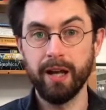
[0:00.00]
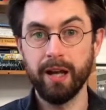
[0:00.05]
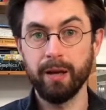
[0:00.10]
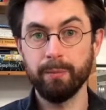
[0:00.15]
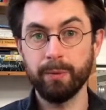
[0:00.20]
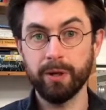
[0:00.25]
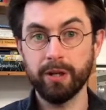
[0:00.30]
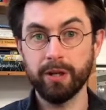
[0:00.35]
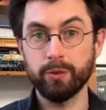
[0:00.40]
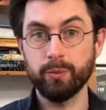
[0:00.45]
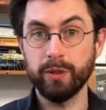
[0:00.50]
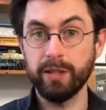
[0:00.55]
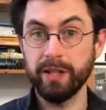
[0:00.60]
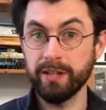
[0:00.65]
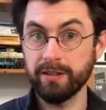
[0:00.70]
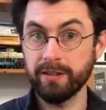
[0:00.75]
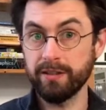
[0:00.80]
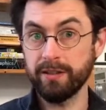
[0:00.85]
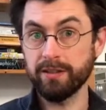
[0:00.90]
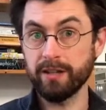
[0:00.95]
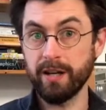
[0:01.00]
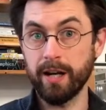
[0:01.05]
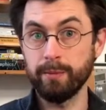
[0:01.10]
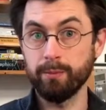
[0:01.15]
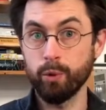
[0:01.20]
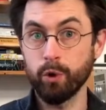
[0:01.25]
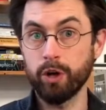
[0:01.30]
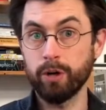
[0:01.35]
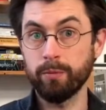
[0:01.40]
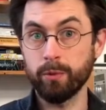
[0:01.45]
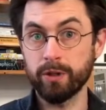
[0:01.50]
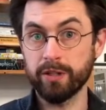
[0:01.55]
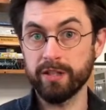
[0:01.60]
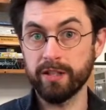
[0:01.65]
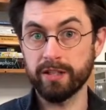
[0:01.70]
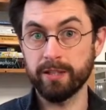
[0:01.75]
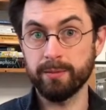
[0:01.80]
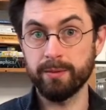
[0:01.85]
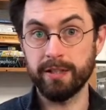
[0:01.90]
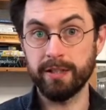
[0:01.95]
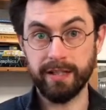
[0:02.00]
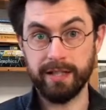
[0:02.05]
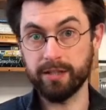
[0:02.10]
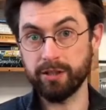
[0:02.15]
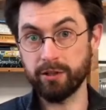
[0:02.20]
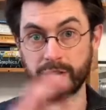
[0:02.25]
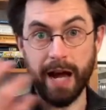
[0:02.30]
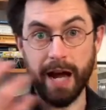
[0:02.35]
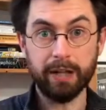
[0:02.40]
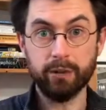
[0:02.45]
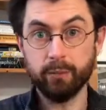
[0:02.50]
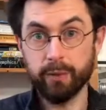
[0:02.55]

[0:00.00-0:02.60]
because we need to design more and more systems that interact